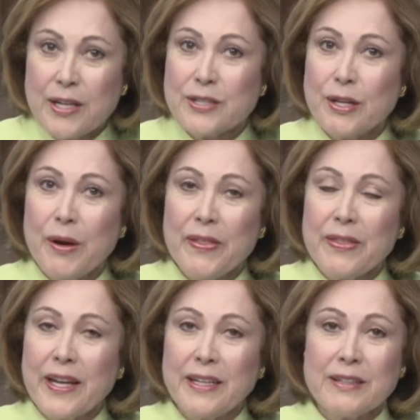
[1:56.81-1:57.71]
So I,
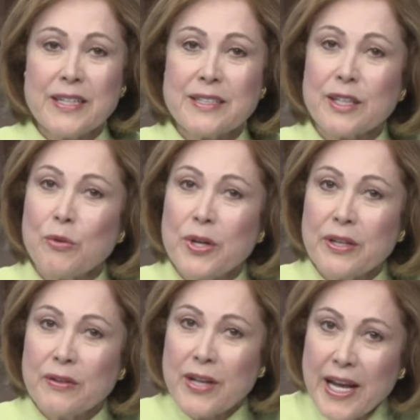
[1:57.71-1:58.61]
I, it's going
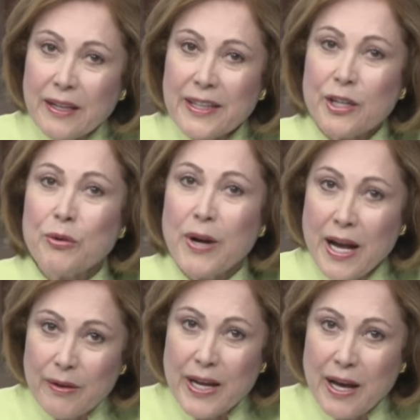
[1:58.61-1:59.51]
to likely
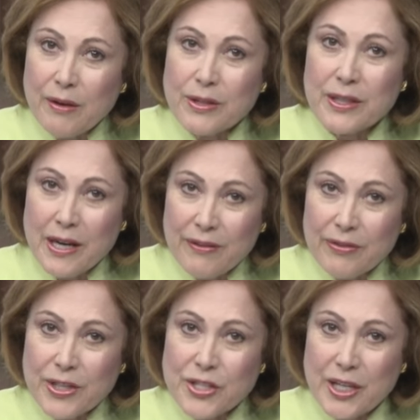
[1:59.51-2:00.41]
crowd out
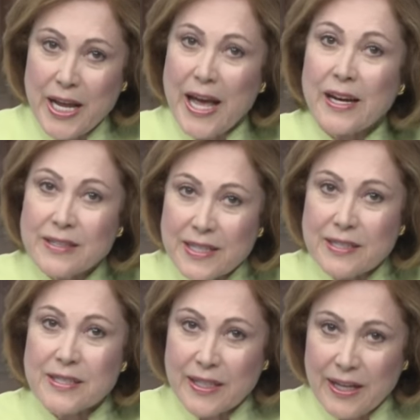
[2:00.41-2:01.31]
coverage and
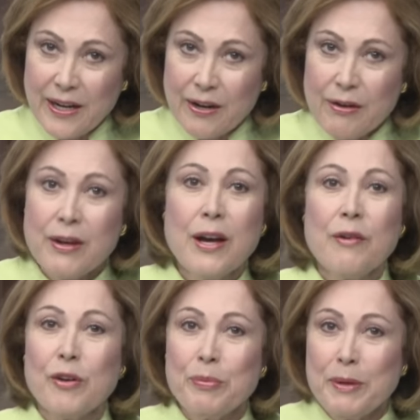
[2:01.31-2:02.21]
access to care
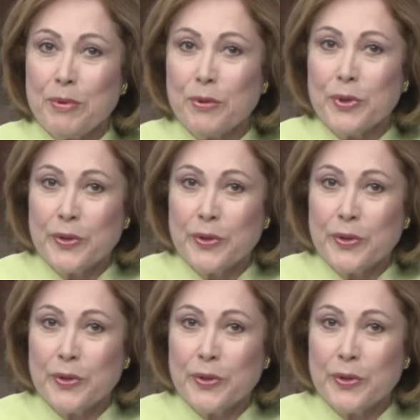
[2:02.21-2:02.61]
for people who